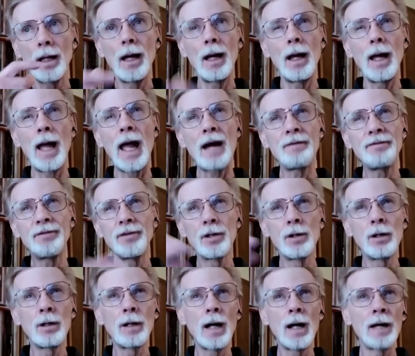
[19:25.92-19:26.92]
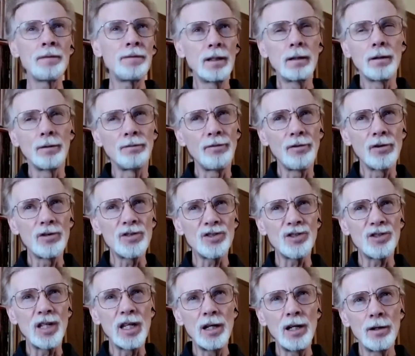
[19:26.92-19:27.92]
After I think the
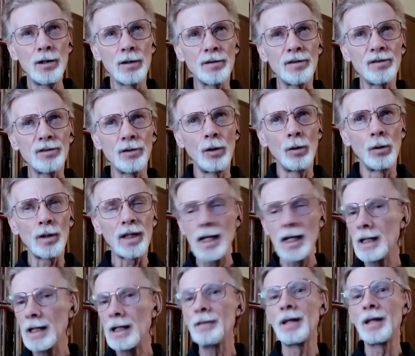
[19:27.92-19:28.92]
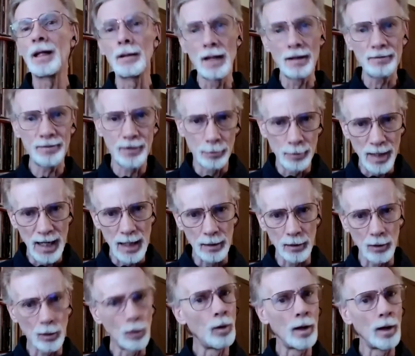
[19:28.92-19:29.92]
first year or so, Kenny then left the band
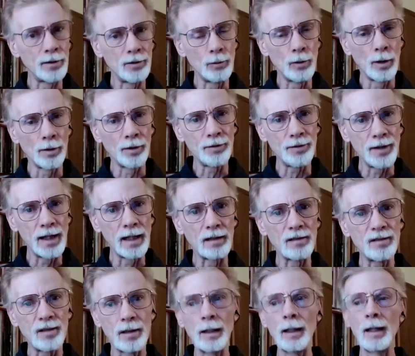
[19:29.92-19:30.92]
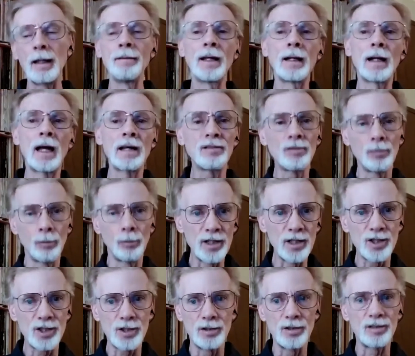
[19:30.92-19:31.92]
to go on do other things, and then I
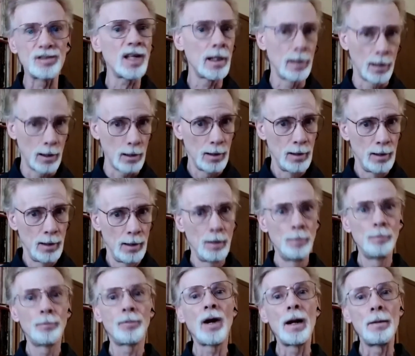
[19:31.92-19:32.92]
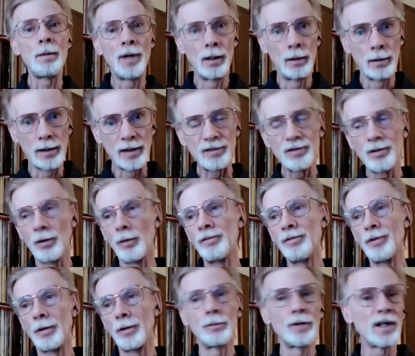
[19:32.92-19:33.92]
switched to tenor primarily. So
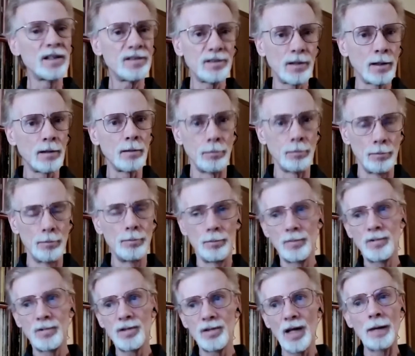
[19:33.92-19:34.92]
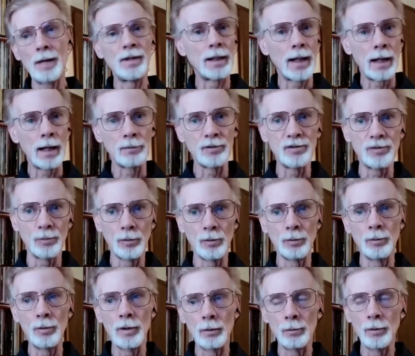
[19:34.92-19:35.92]
for the rest of the time that I was
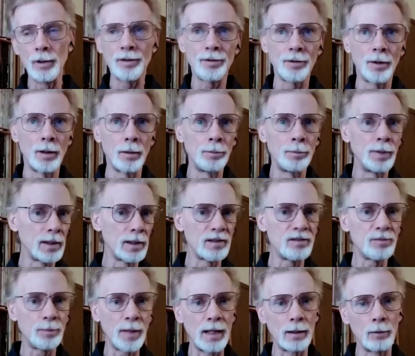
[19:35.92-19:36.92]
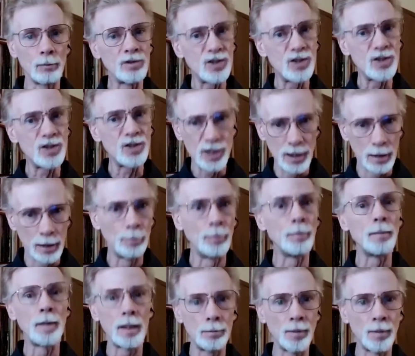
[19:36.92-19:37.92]
with Billy's band, it was Jim
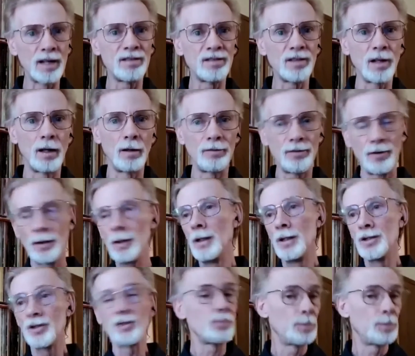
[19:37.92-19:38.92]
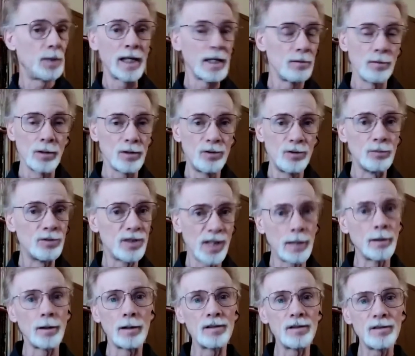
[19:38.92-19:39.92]
and myself just playing two
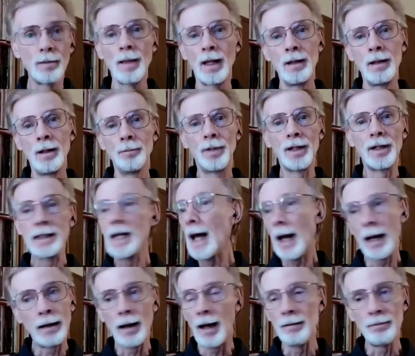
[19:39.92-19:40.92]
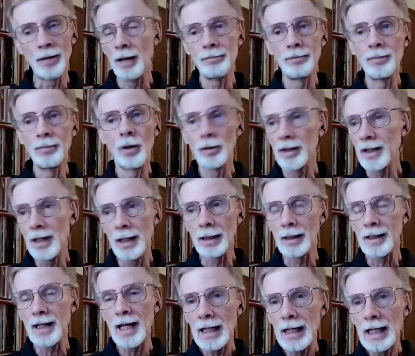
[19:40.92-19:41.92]
tenors. But yeah, I've known Ken.
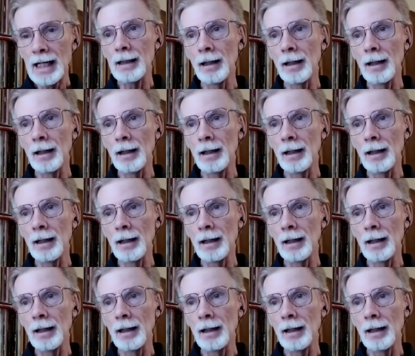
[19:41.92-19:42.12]
Kenny